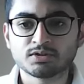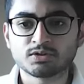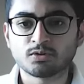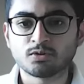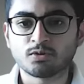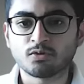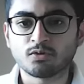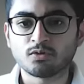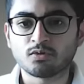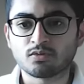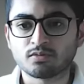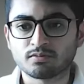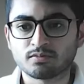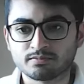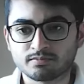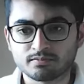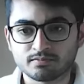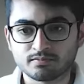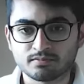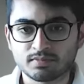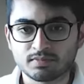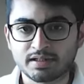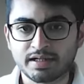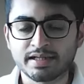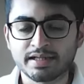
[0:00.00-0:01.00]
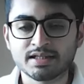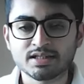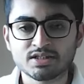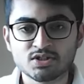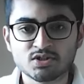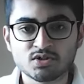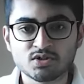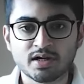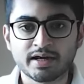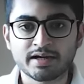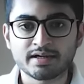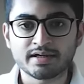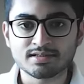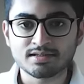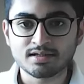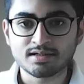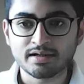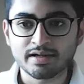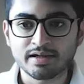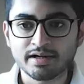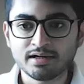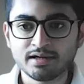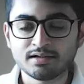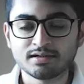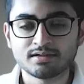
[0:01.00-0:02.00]
So 10th July is
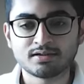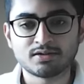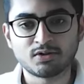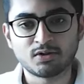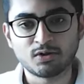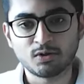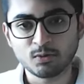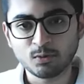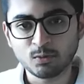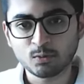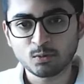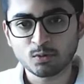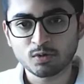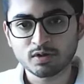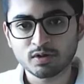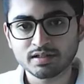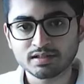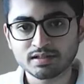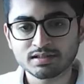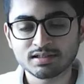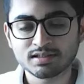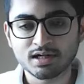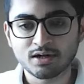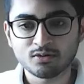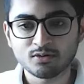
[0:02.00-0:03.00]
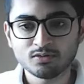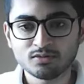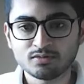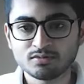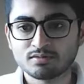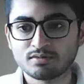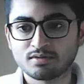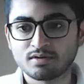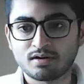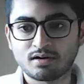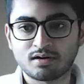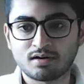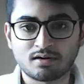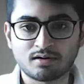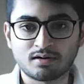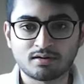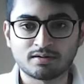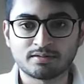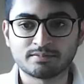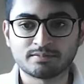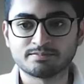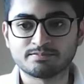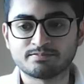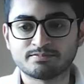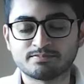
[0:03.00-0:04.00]
the date. Do note this down.
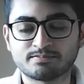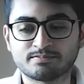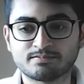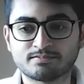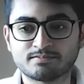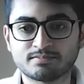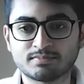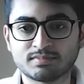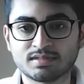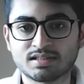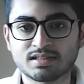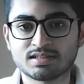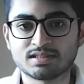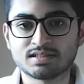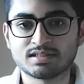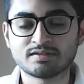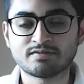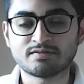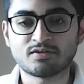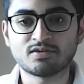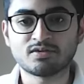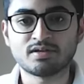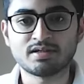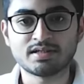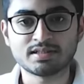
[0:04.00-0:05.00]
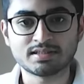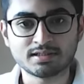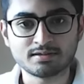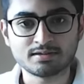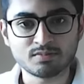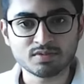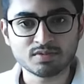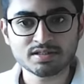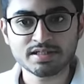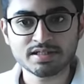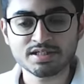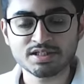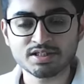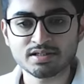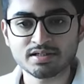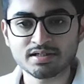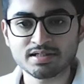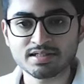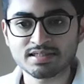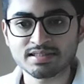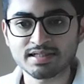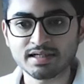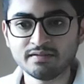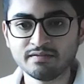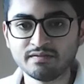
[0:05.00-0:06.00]
This is for the December
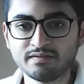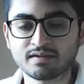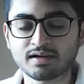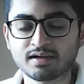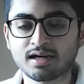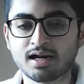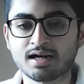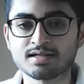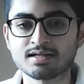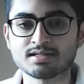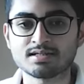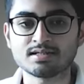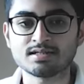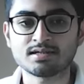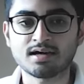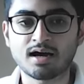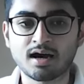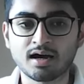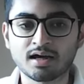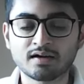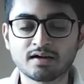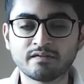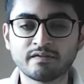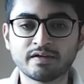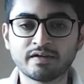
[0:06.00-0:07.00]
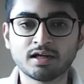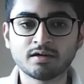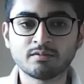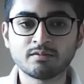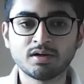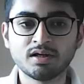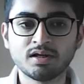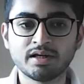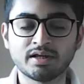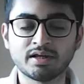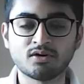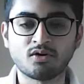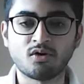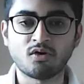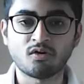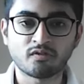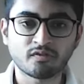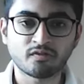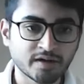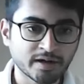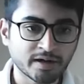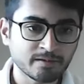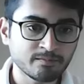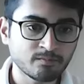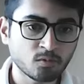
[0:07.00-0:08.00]
session itself. Classes are available in
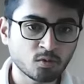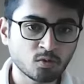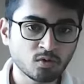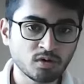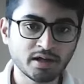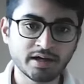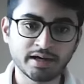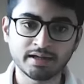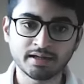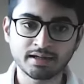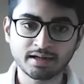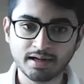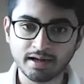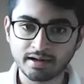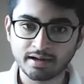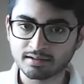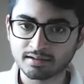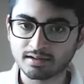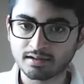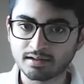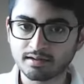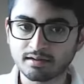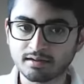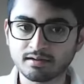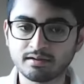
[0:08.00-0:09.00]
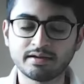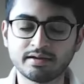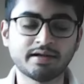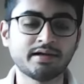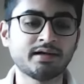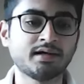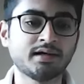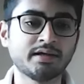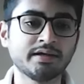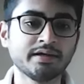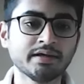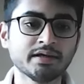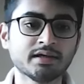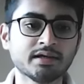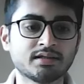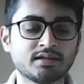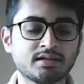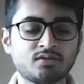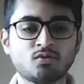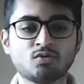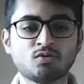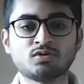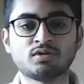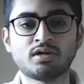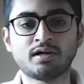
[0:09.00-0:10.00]
offline mode in Calcutta currently.
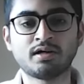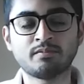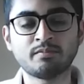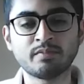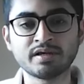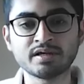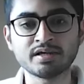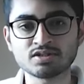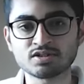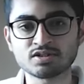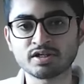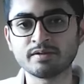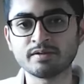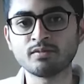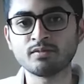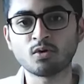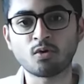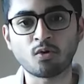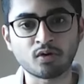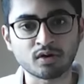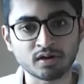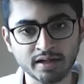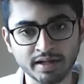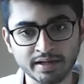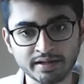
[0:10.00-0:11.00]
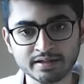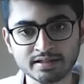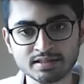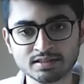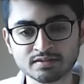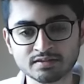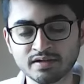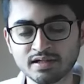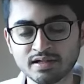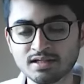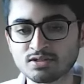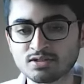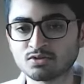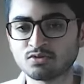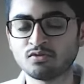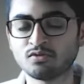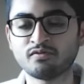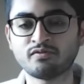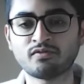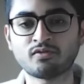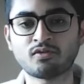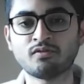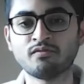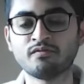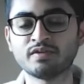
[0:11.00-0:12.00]
Those are being streamed online as well.
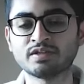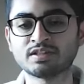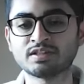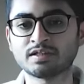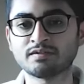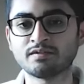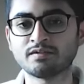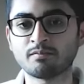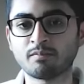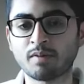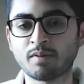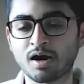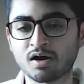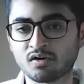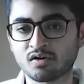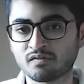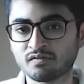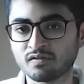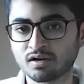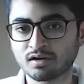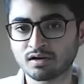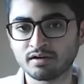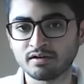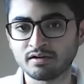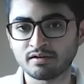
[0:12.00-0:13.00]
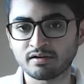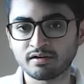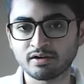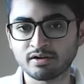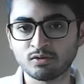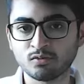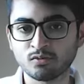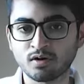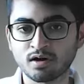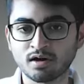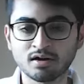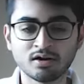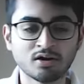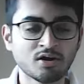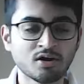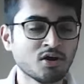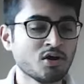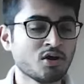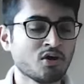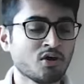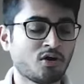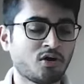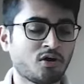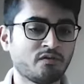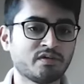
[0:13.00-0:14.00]
So from whichever part of the country you are
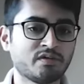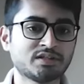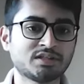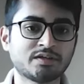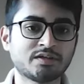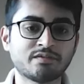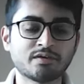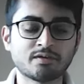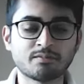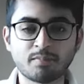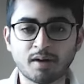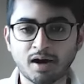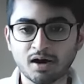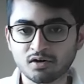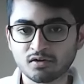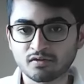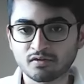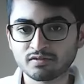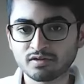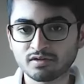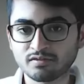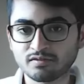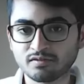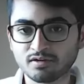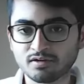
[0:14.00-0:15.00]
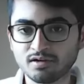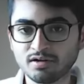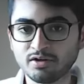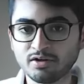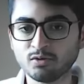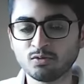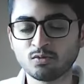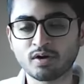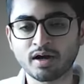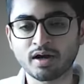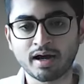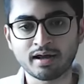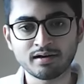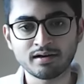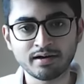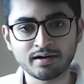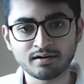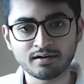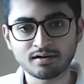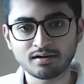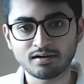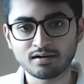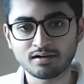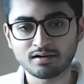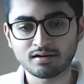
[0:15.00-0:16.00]
or whichever part of the world you
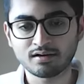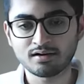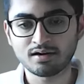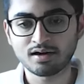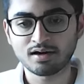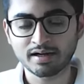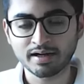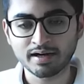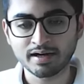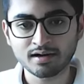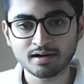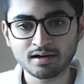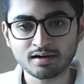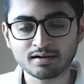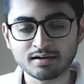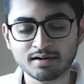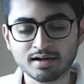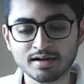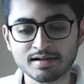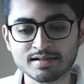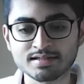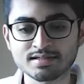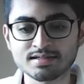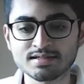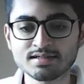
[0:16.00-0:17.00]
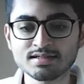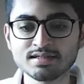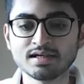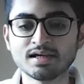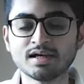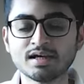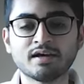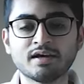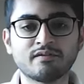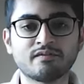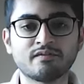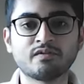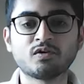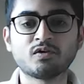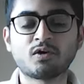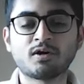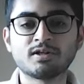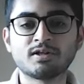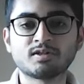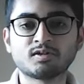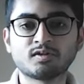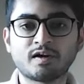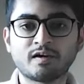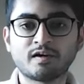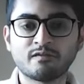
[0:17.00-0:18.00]
can attend our classes. We
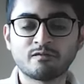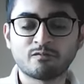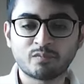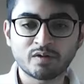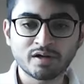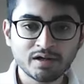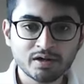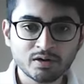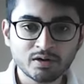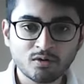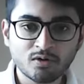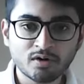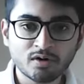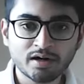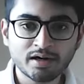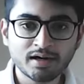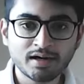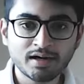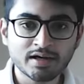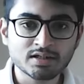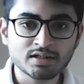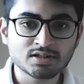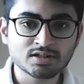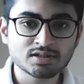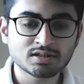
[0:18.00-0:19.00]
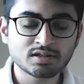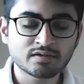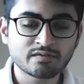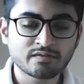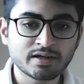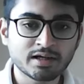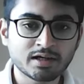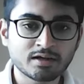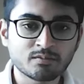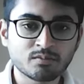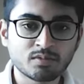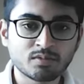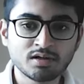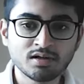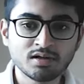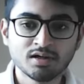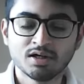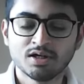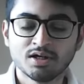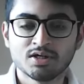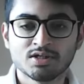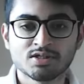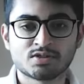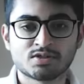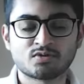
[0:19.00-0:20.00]
also have pre-recorded lectures available.
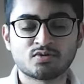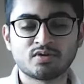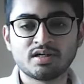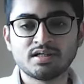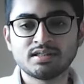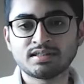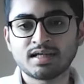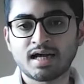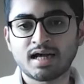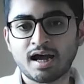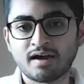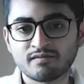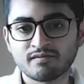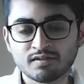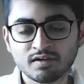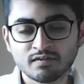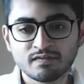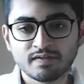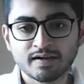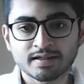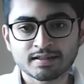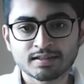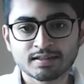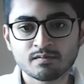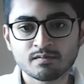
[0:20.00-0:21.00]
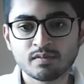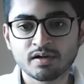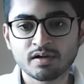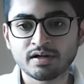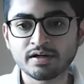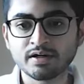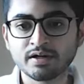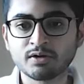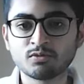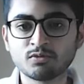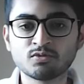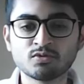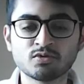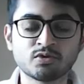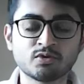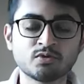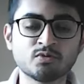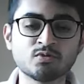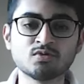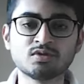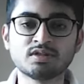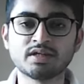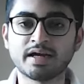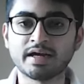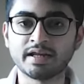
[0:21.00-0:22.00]
Students have the flexibility to
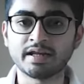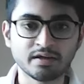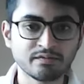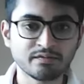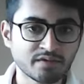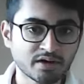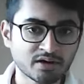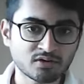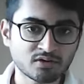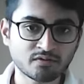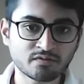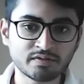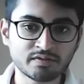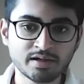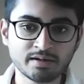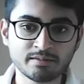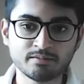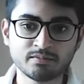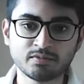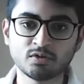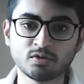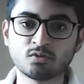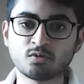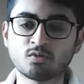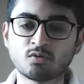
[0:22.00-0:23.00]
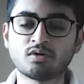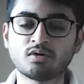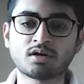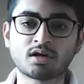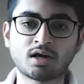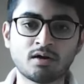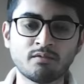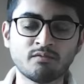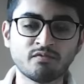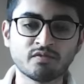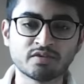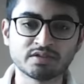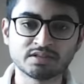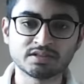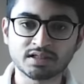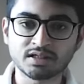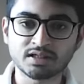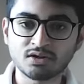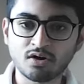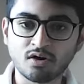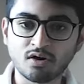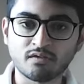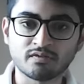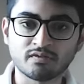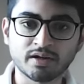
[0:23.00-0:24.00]
use any one of them. You could come
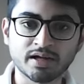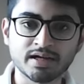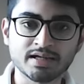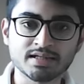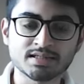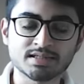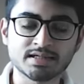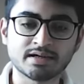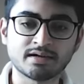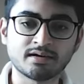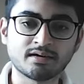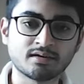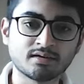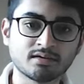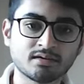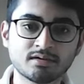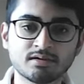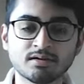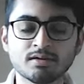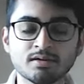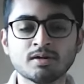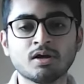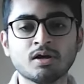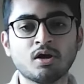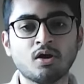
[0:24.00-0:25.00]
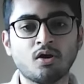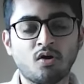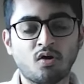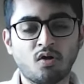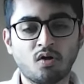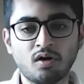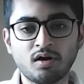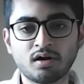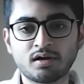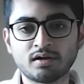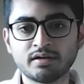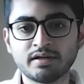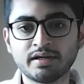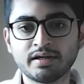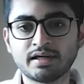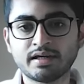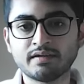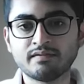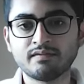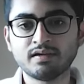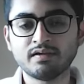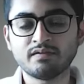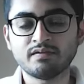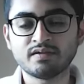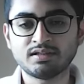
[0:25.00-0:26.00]
visit the offline center,
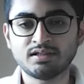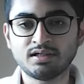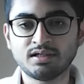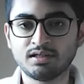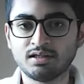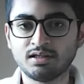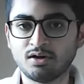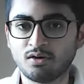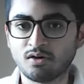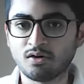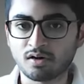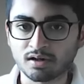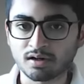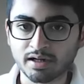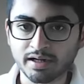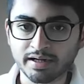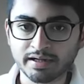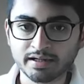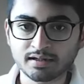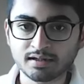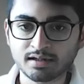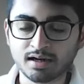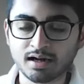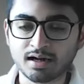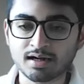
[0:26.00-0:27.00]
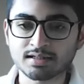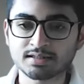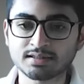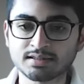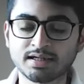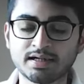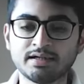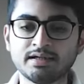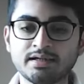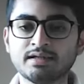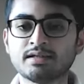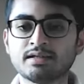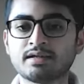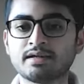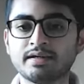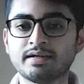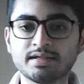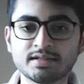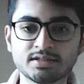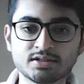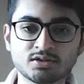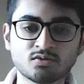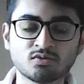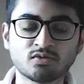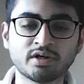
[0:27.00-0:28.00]
alternatively visit the online class, and in
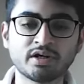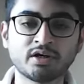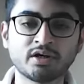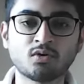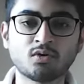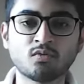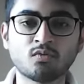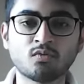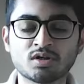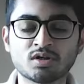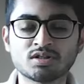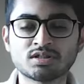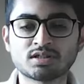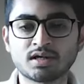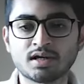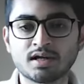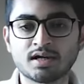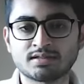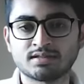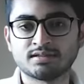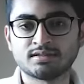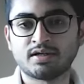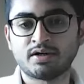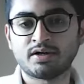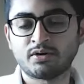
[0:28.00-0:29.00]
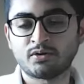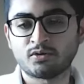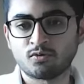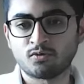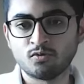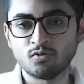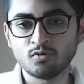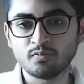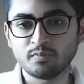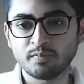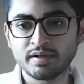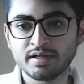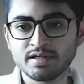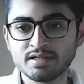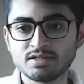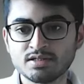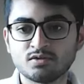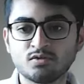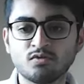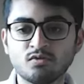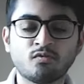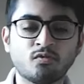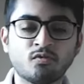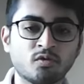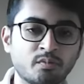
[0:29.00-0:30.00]
case you to watch classes at your own
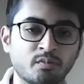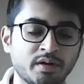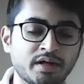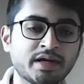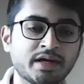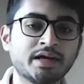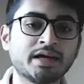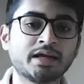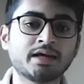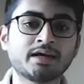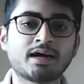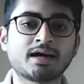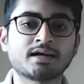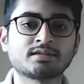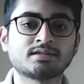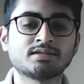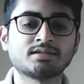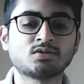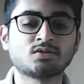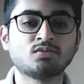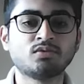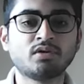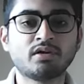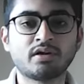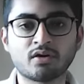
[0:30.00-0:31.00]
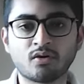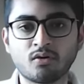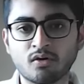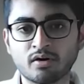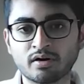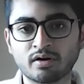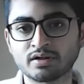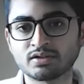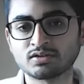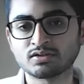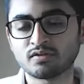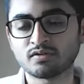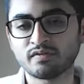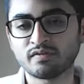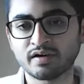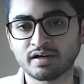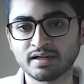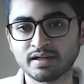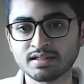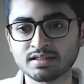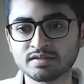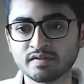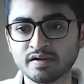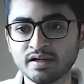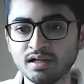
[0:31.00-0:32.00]
pace, you would be getting access to the recordings of
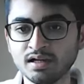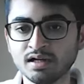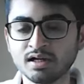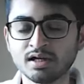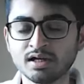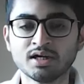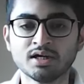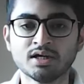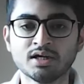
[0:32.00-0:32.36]
it as well.